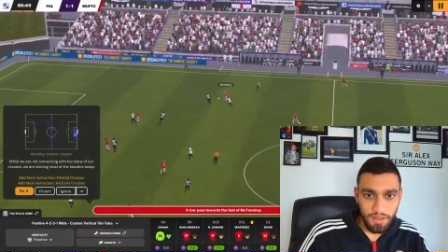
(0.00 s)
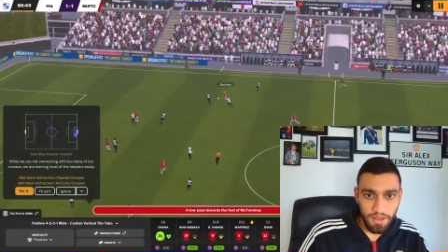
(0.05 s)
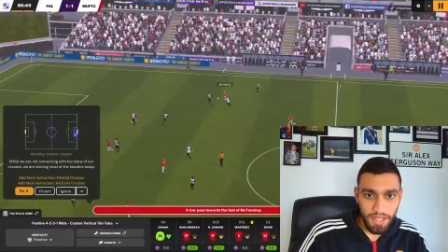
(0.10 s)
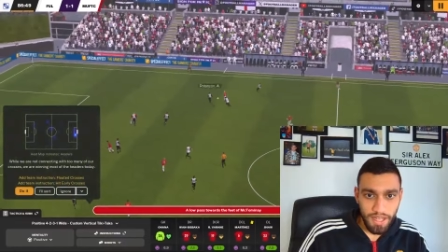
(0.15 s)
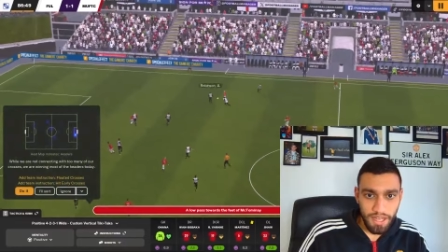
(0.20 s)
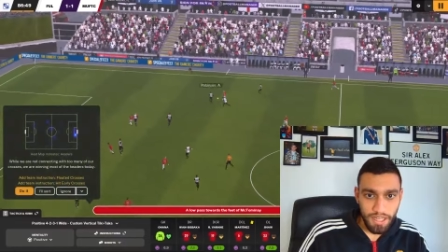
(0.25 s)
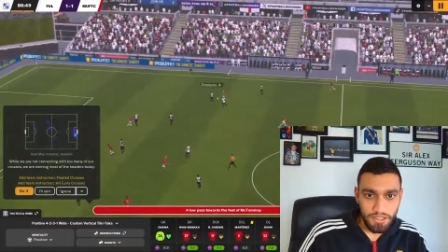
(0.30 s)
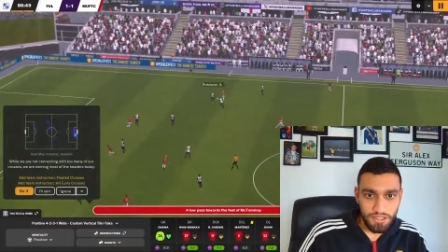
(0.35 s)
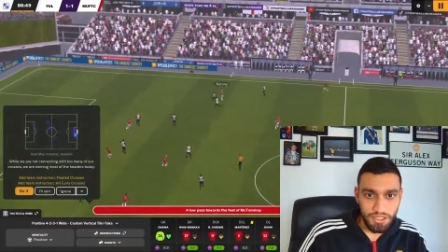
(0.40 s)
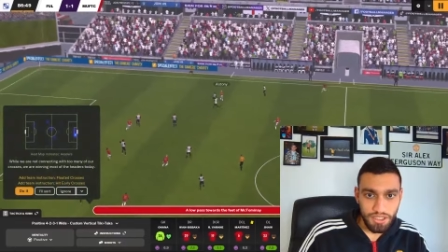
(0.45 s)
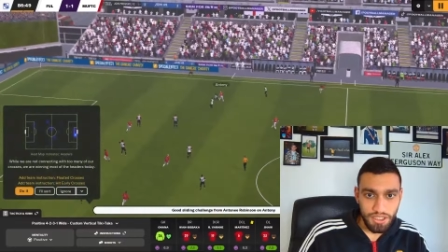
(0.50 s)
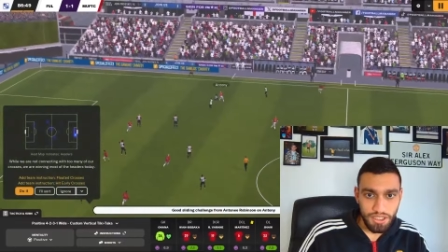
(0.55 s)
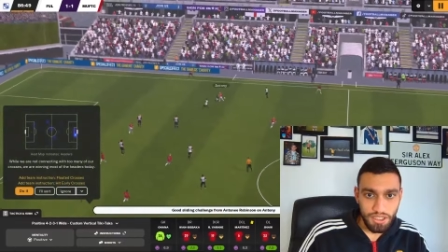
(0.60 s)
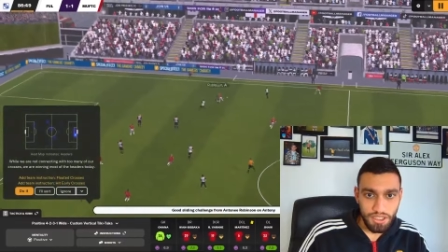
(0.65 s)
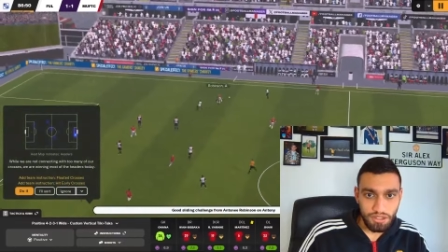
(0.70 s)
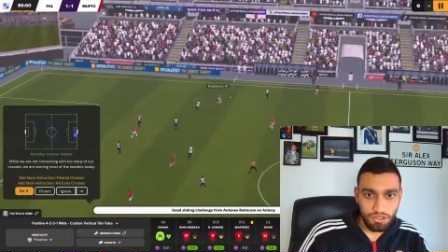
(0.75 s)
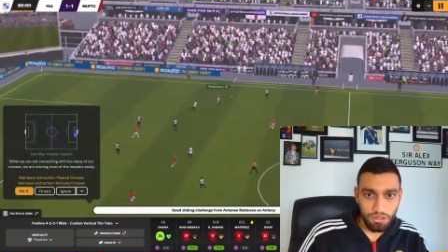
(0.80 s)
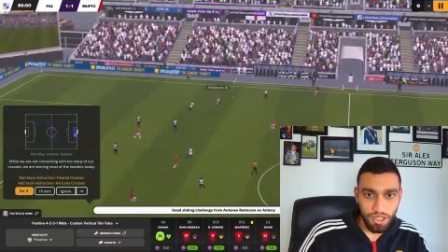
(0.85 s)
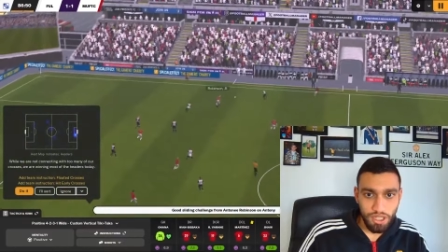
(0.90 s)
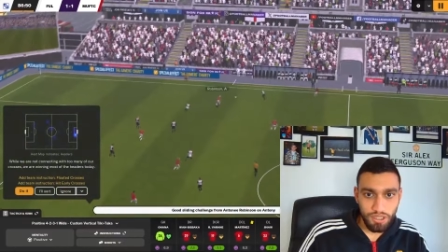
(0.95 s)
Antony
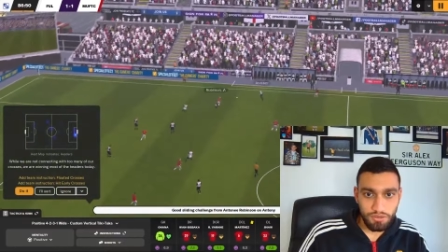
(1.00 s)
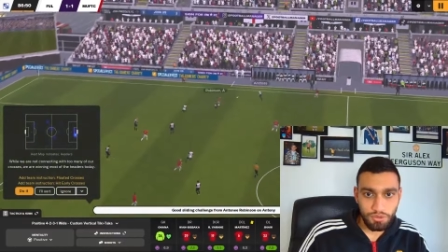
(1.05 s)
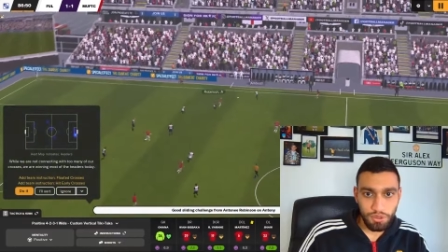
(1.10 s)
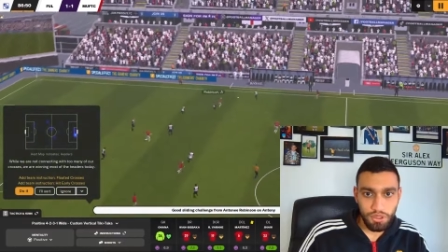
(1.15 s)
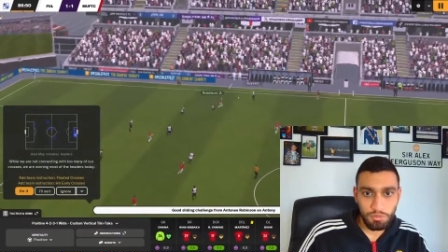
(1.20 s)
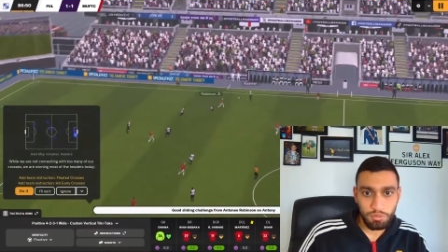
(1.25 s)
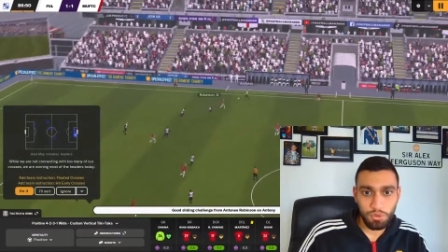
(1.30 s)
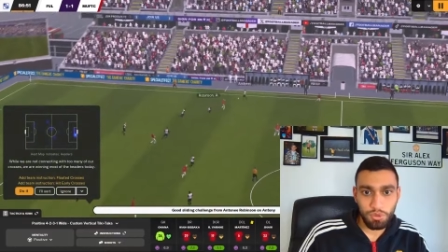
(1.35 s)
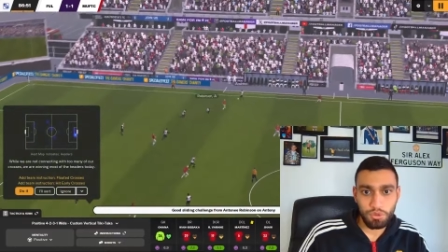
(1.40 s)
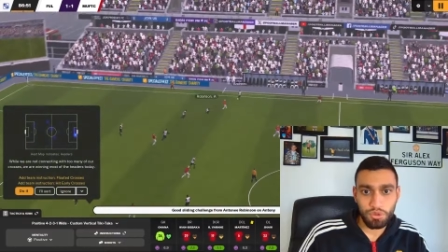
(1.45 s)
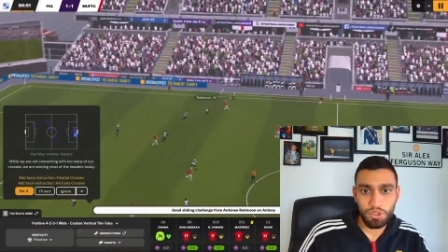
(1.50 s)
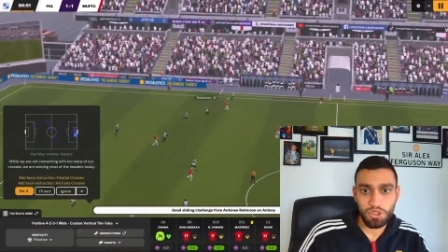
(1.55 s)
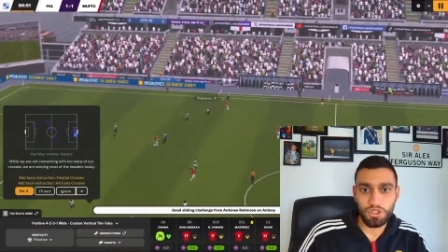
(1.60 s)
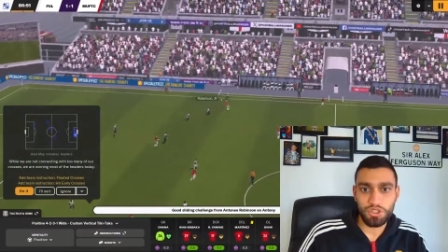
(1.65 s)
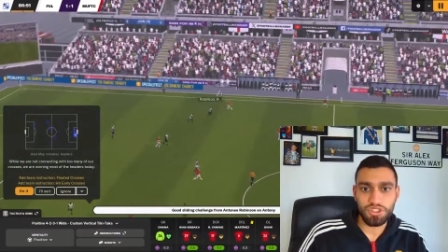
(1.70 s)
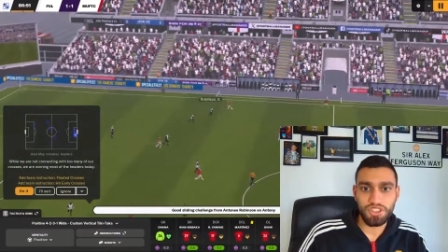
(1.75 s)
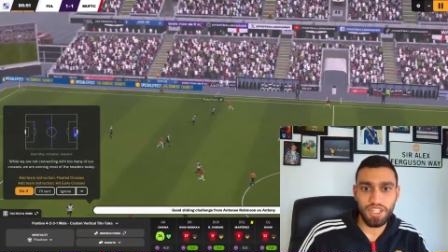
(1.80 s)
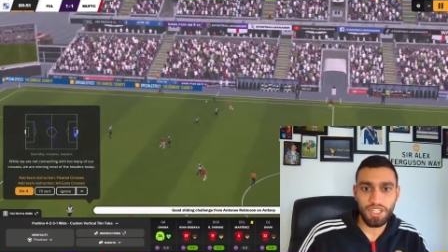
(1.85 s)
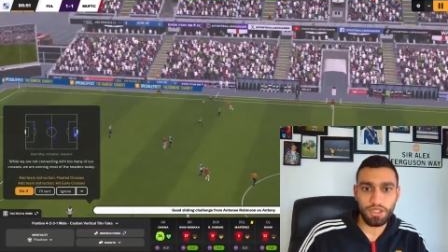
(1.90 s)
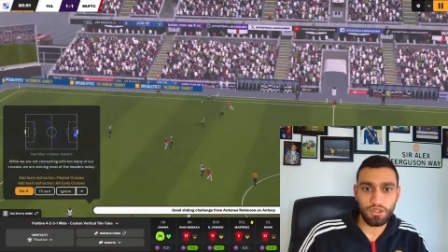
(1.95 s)
drives with the ball. Good
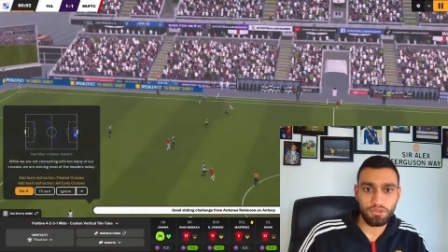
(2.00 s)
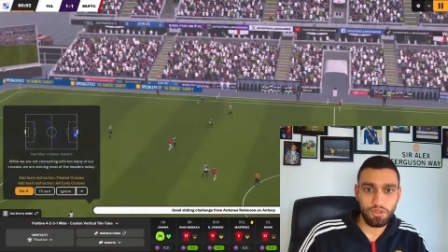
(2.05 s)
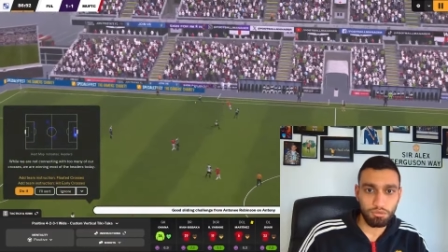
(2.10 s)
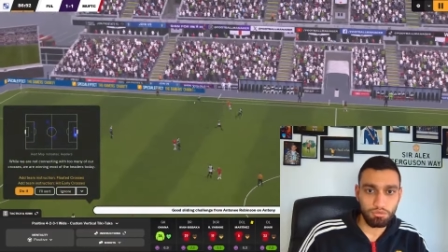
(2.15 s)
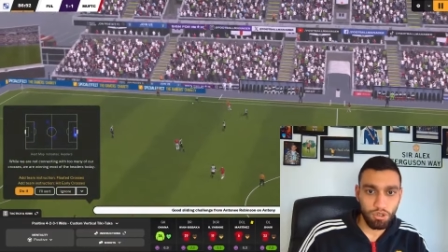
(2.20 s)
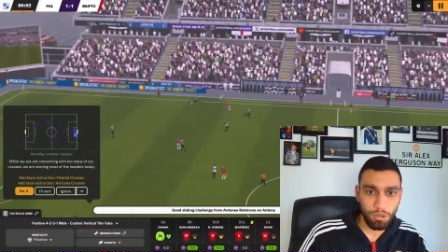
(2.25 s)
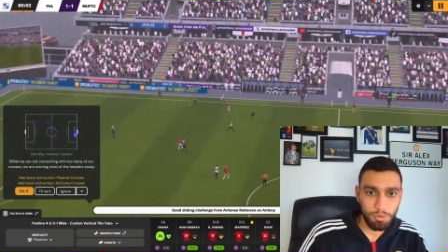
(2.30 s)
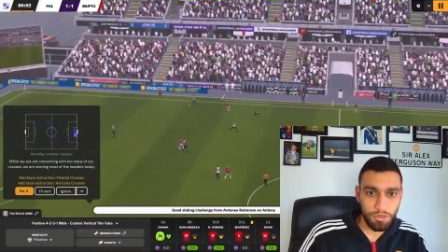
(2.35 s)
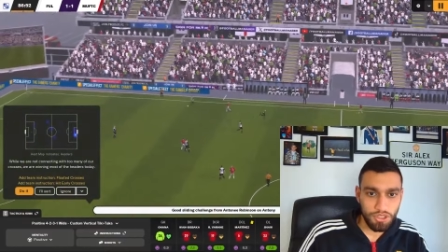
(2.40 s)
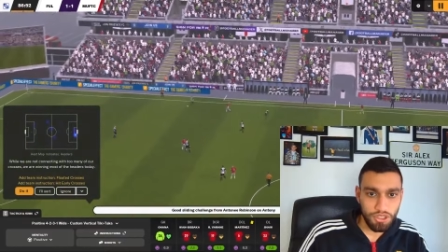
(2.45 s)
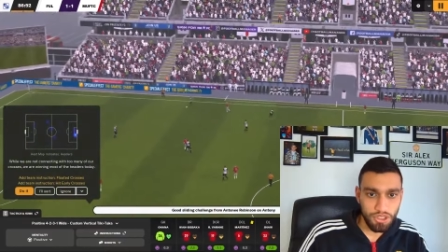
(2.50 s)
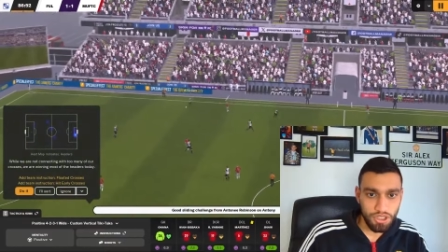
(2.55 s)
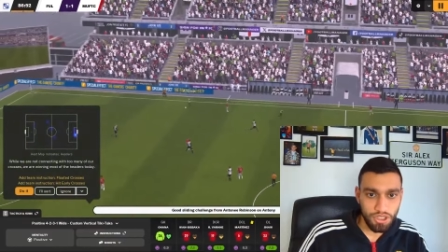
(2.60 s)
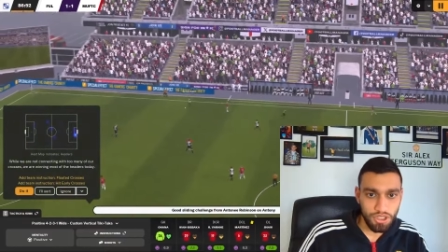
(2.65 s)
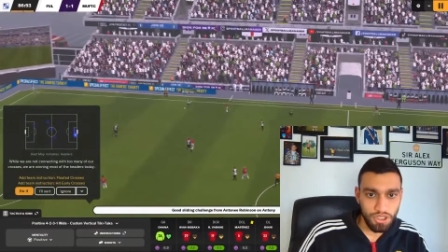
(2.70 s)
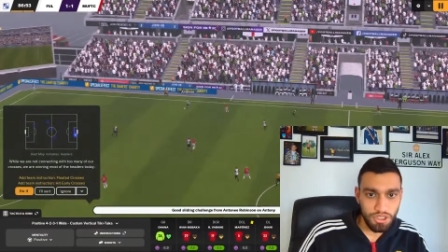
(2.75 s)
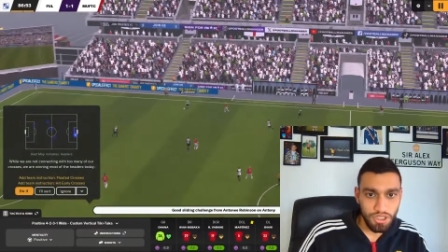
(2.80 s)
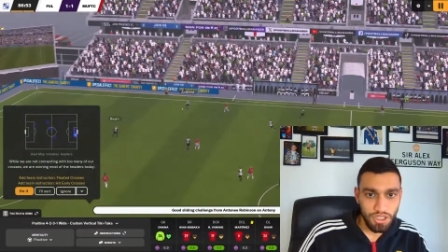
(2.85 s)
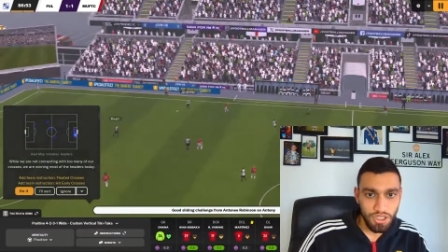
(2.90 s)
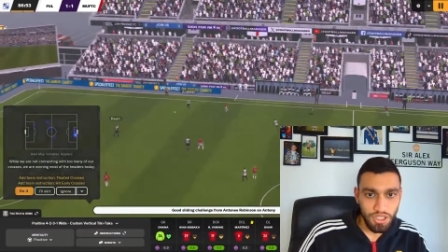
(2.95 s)
tackle from Robinson.